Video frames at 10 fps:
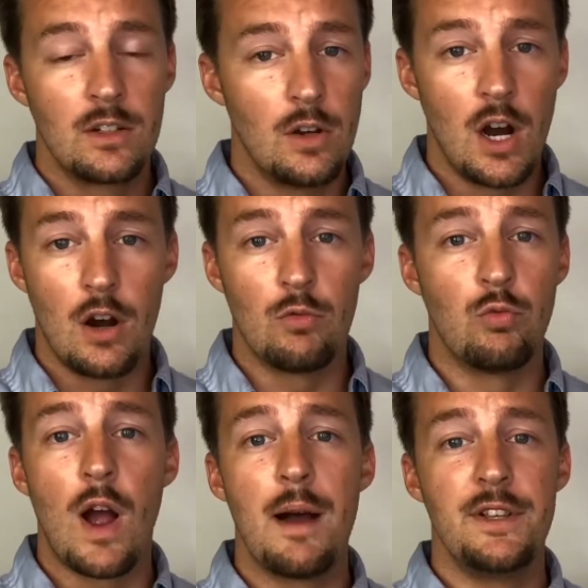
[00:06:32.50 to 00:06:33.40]

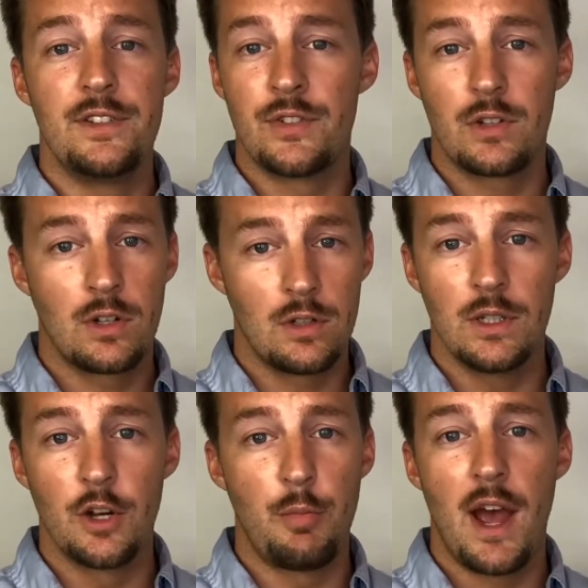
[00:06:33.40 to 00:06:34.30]
Robbie's
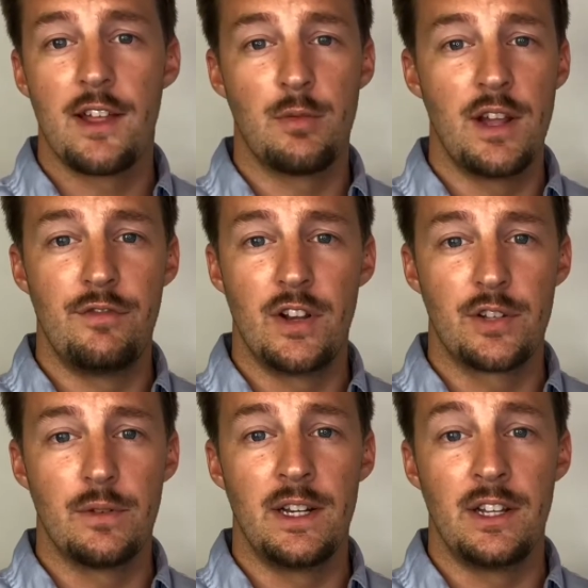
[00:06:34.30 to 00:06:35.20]
clear pathway to
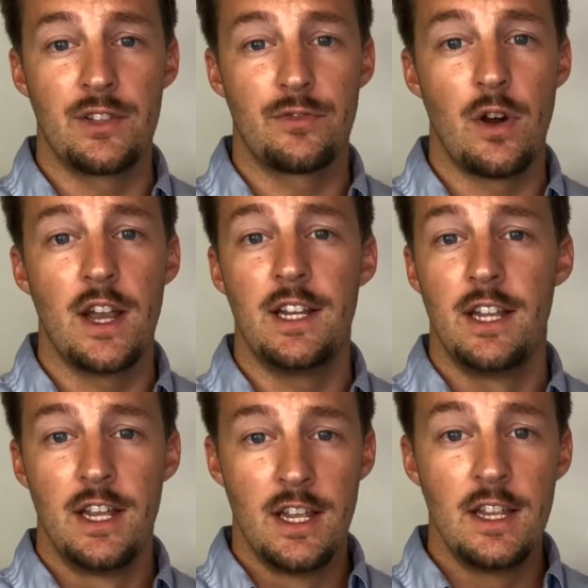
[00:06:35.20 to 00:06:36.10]
victory in this fight
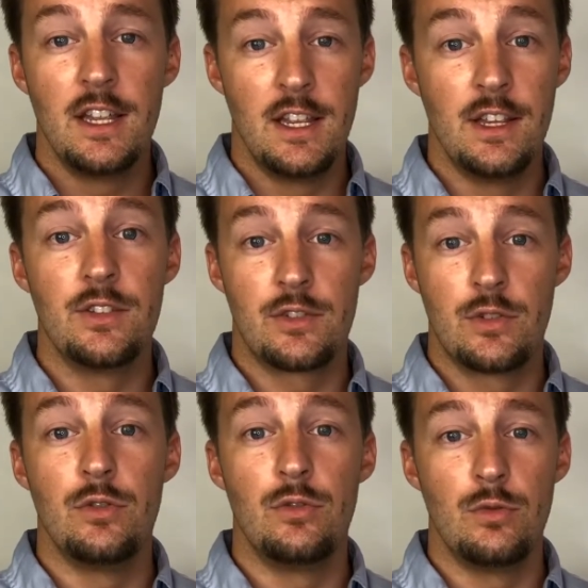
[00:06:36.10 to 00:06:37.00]
is
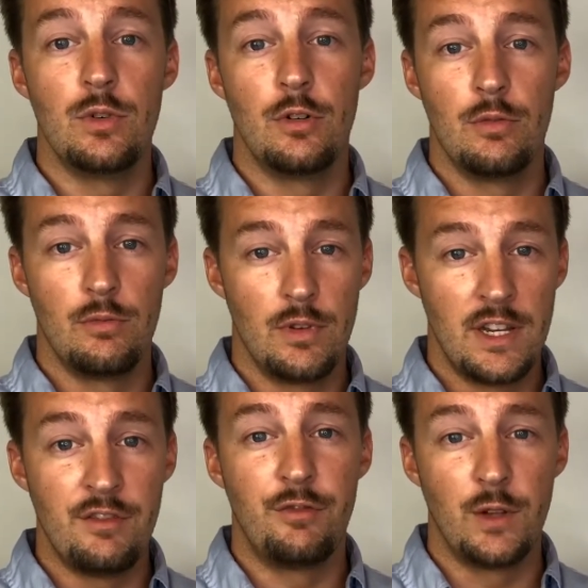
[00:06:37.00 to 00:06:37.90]
to
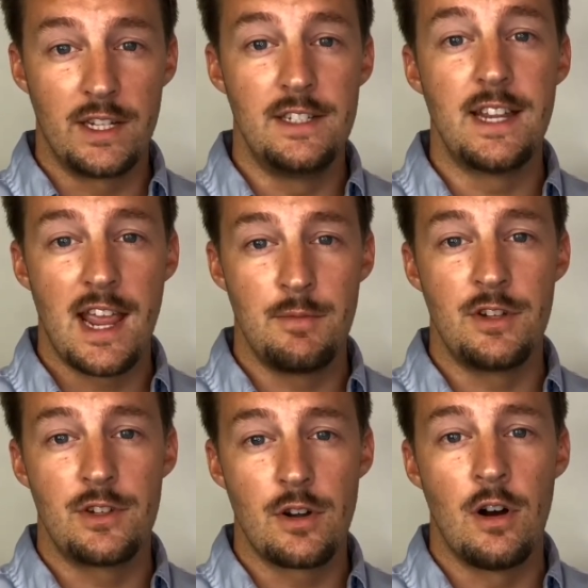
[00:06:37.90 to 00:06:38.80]
inflict
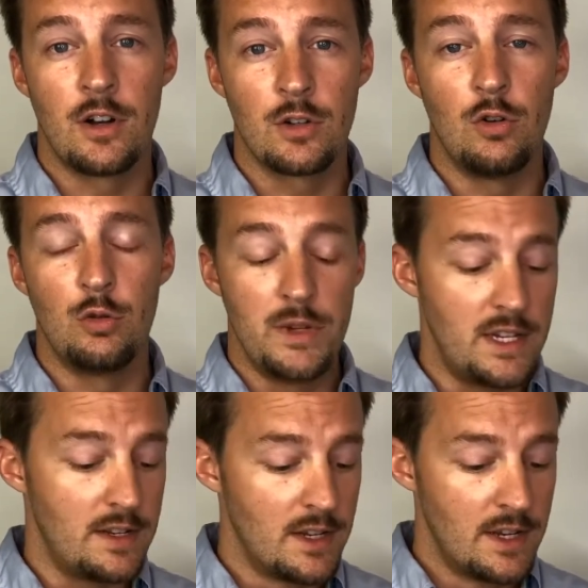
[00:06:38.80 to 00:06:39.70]
damage on
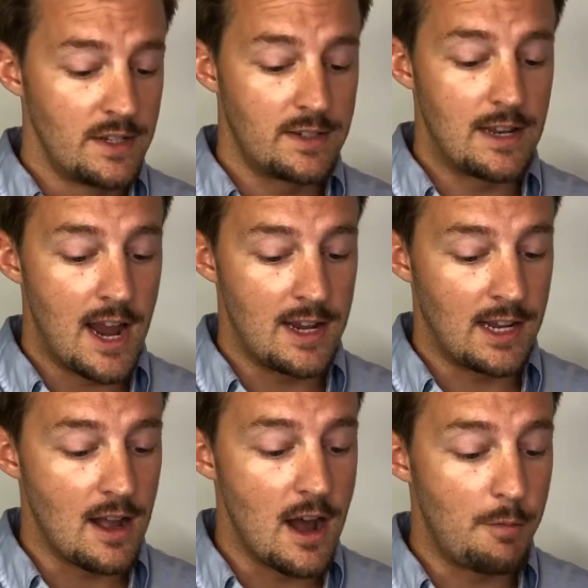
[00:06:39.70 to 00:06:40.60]
Colby
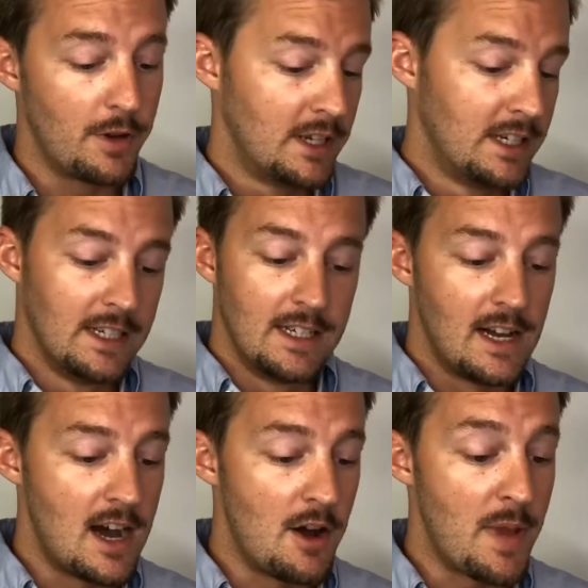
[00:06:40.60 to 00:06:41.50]
standing up.
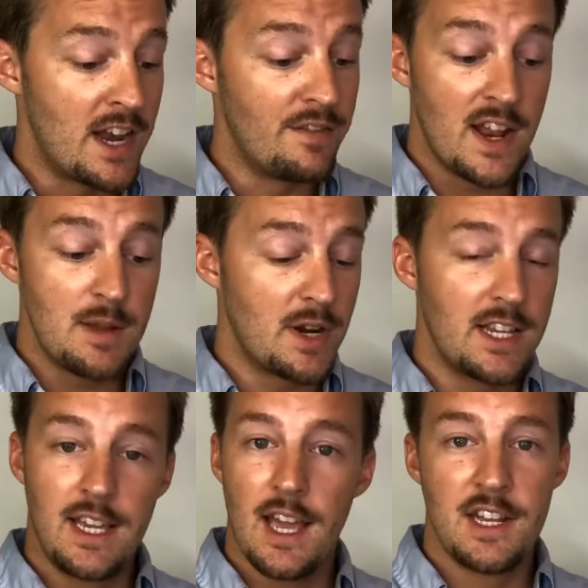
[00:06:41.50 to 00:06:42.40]
And if
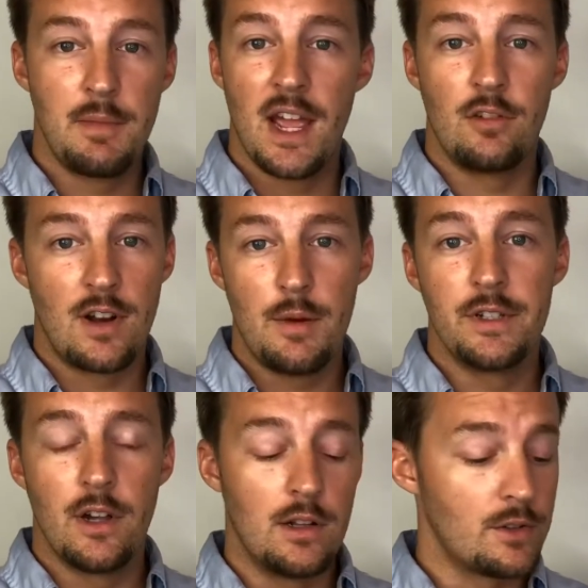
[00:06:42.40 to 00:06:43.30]
anybody can, man, Robbie
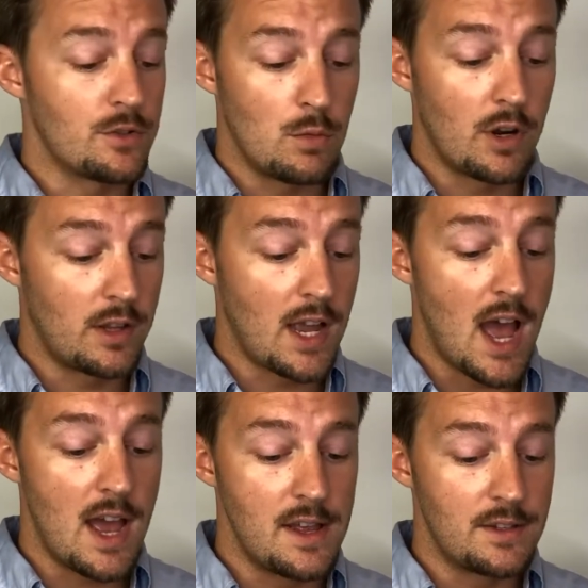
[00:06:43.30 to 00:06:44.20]
Lawler is one of the
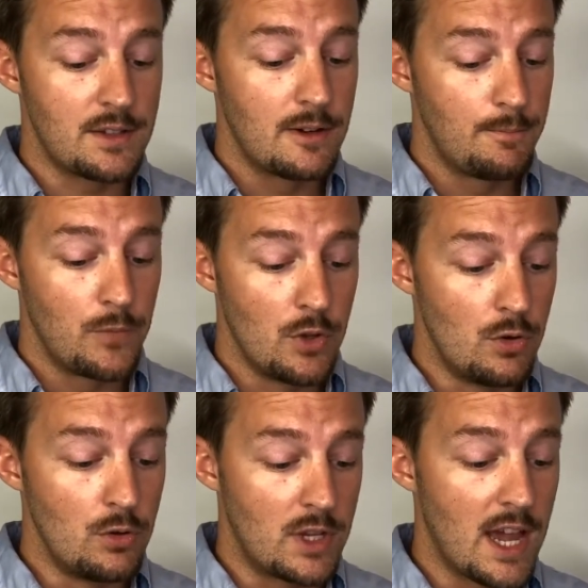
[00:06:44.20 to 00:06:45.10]
guys
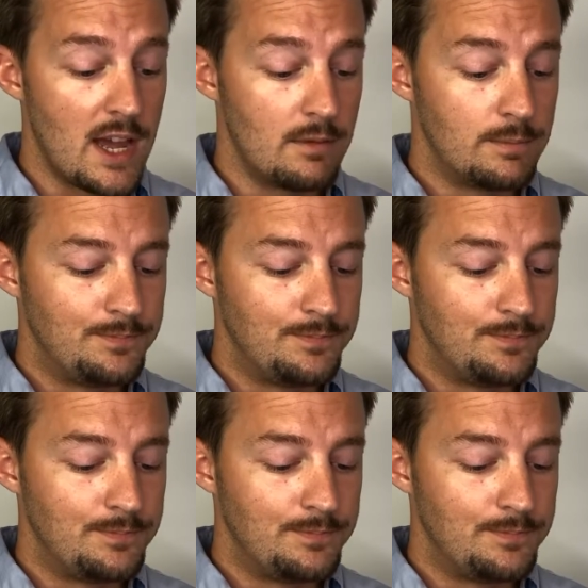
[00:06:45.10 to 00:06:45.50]
who can.